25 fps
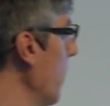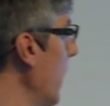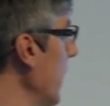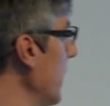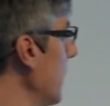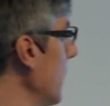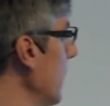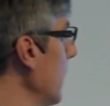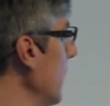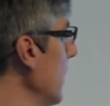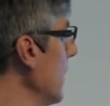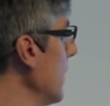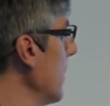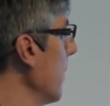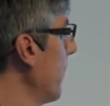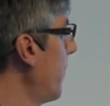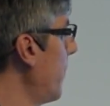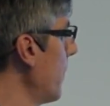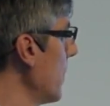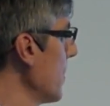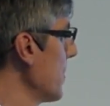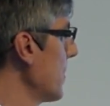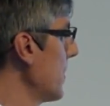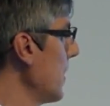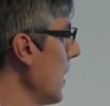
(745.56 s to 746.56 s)
but in the
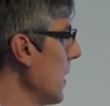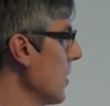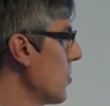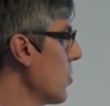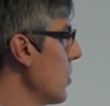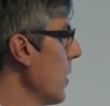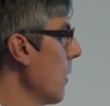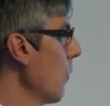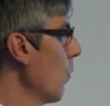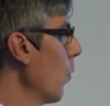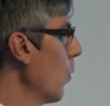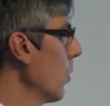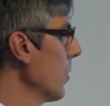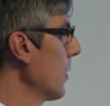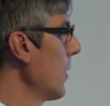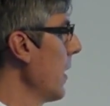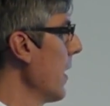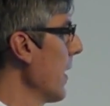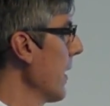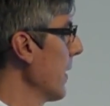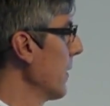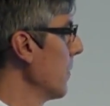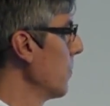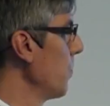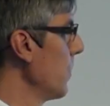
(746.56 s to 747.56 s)
first stage, they won't
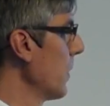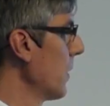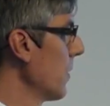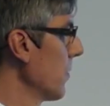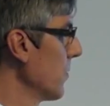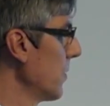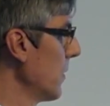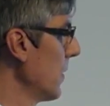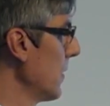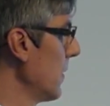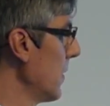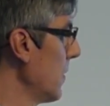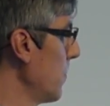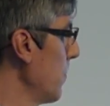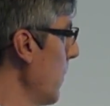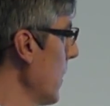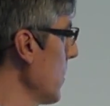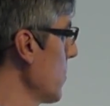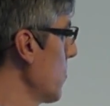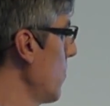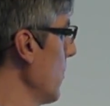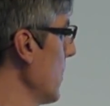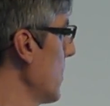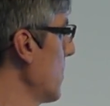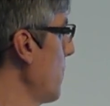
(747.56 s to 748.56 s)
land because it is
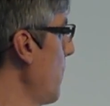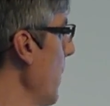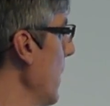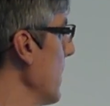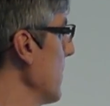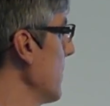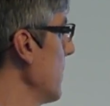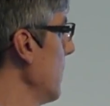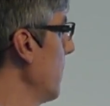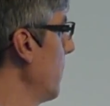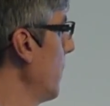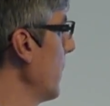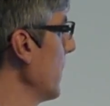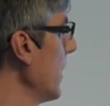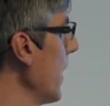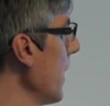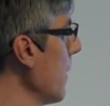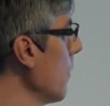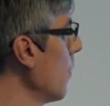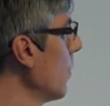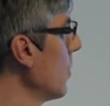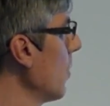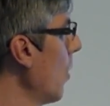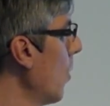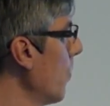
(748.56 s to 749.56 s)
much too expensive. But
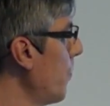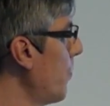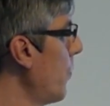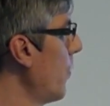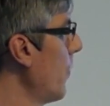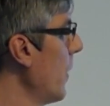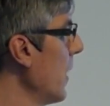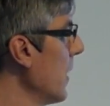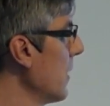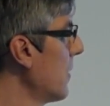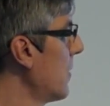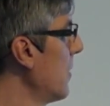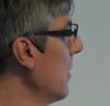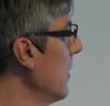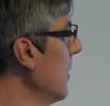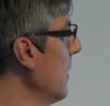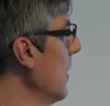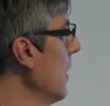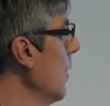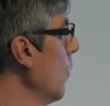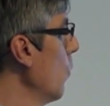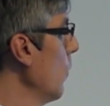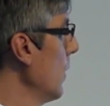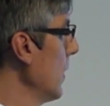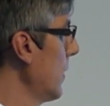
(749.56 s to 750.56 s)
they would operate
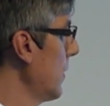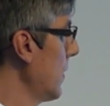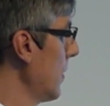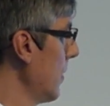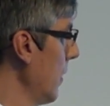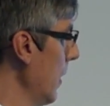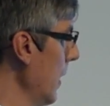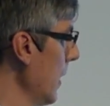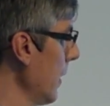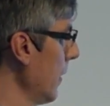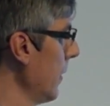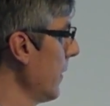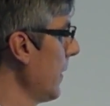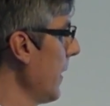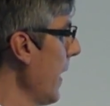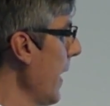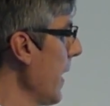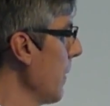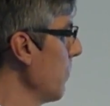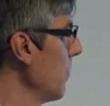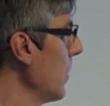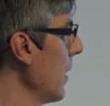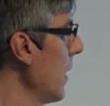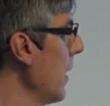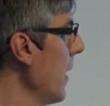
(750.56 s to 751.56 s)
with little
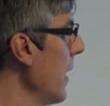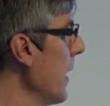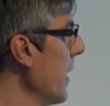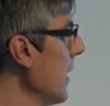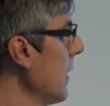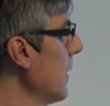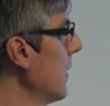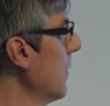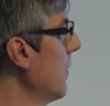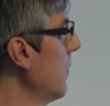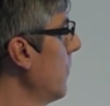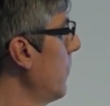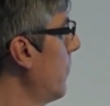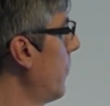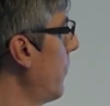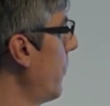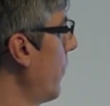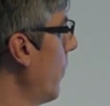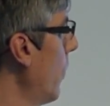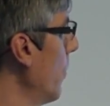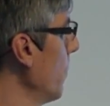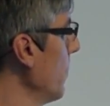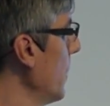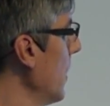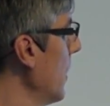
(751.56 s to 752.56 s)
time delay
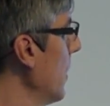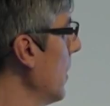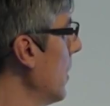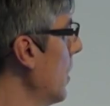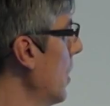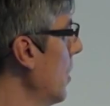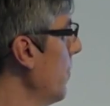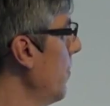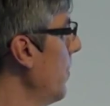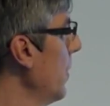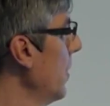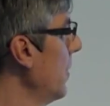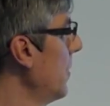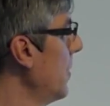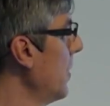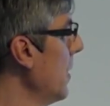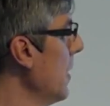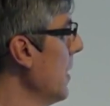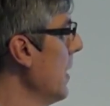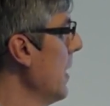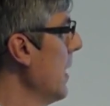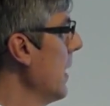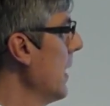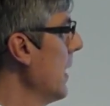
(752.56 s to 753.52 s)
from the orbit